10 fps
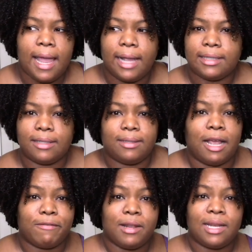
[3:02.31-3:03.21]
It
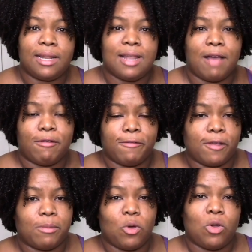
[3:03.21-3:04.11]
definitely didn't have a
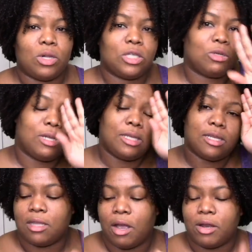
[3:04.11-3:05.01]
firm hole, so this
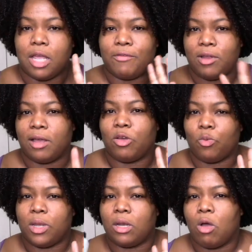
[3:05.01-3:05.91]
is not gonna give you like a
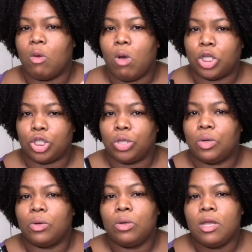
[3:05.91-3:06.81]
week long wash and
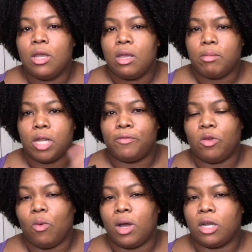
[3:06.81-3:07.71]
go. But if
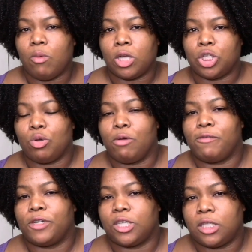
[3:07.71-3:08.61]
you want a wash and go
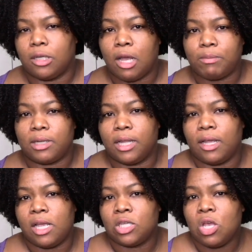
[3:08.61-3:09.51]
for just a couple
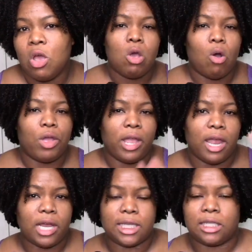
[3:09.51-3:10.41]
days, or your
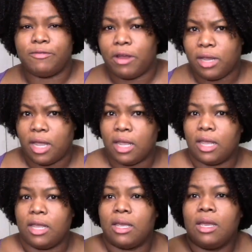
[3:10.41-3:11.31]
hair isn't very
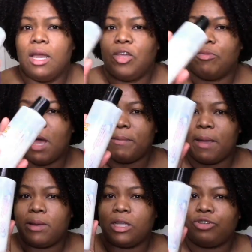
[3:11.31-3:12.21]
kinky, you might be
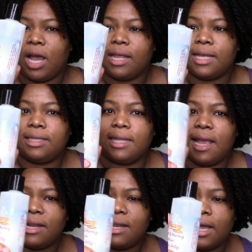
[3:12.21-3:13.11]
able to try this and
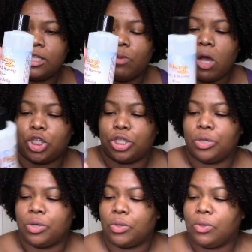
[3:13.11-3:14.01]
get a nice wash
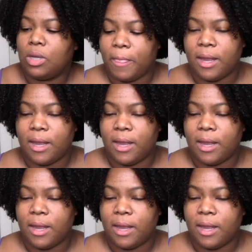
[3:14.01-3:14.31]
and go.